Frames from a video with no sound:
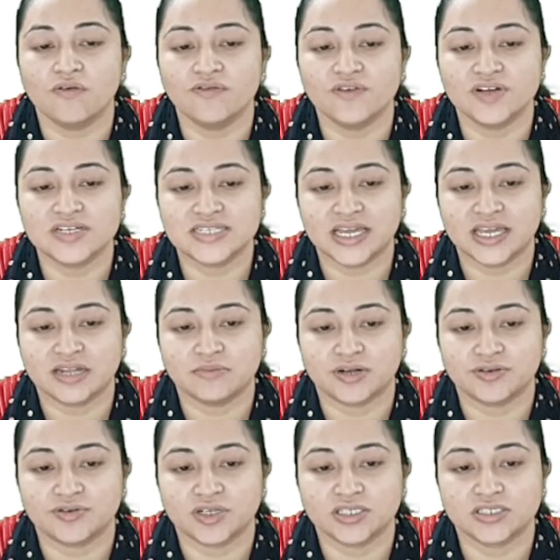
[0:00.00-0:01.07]
second
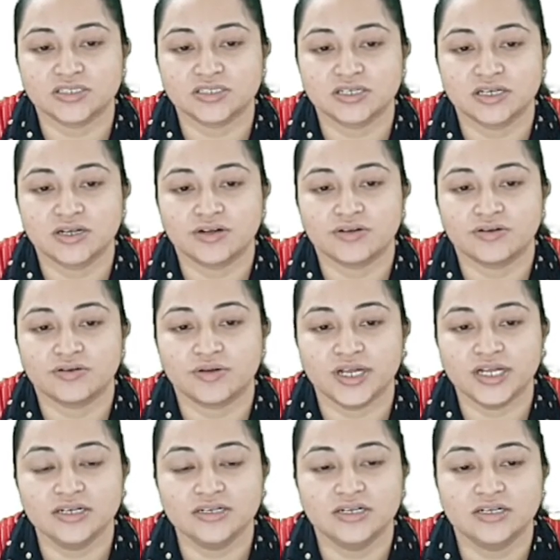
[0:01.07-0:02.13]
matrix,
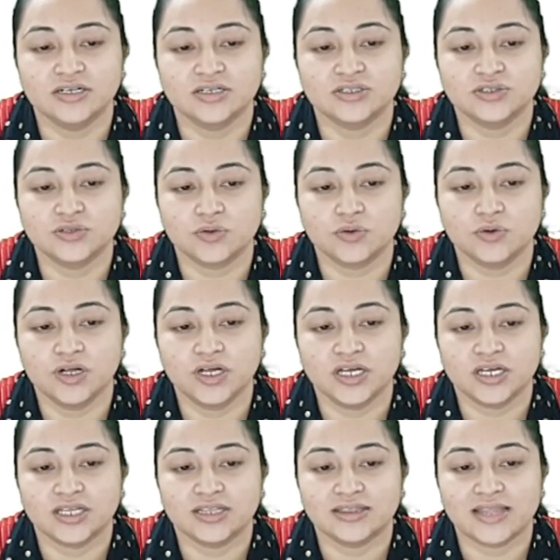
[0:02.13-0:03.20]
right? So
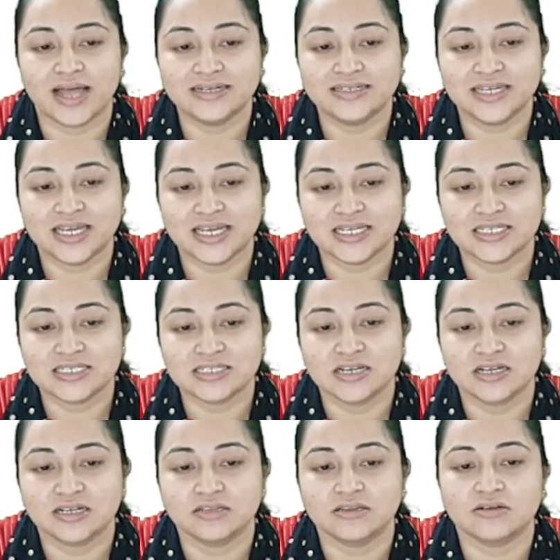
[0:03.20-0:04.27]
in that case,
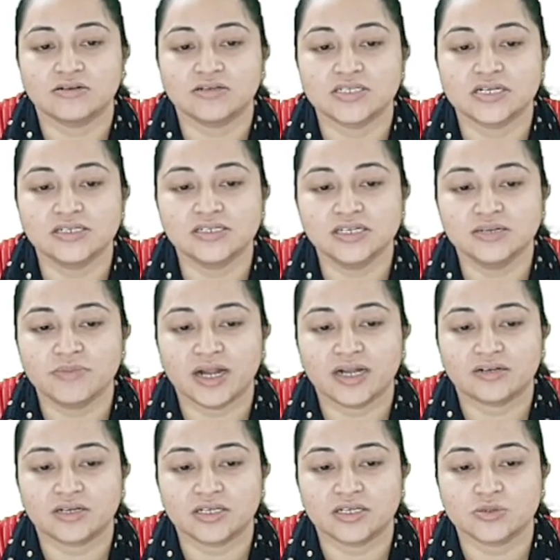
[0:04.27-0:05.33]
the resulting
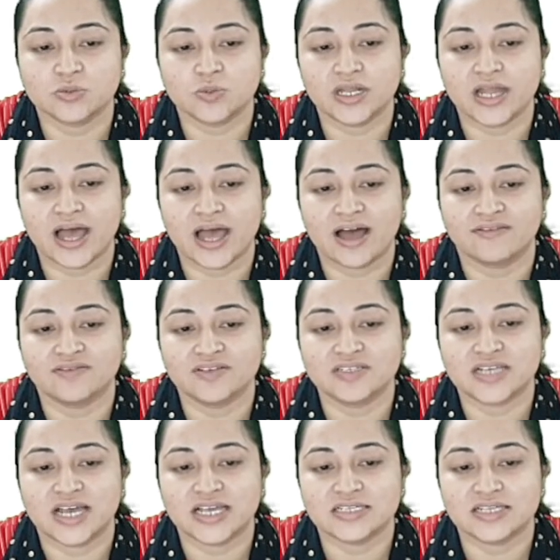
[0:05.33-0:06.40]
matrix will have
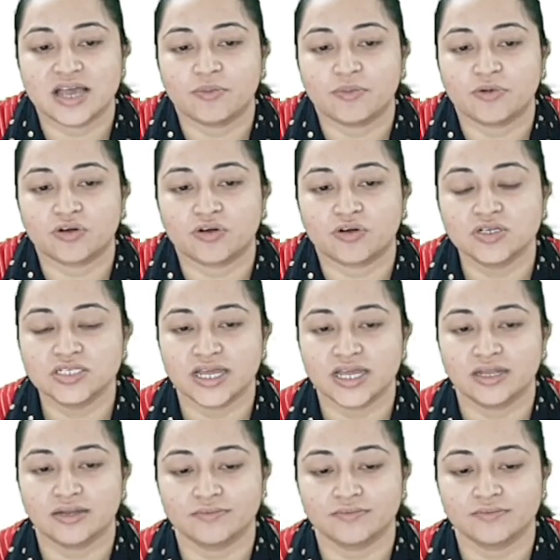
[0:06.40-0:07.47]
size M cross
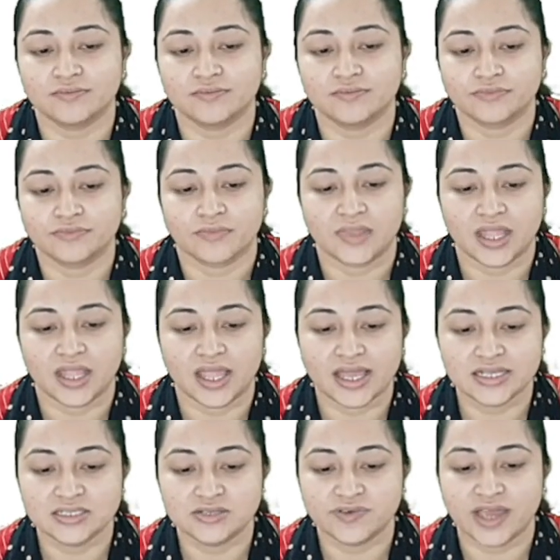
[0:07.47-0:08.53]
N,
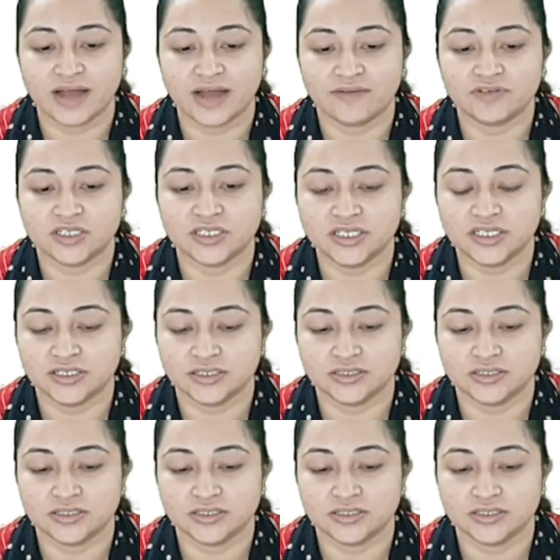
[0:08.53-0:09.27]
as we have done here.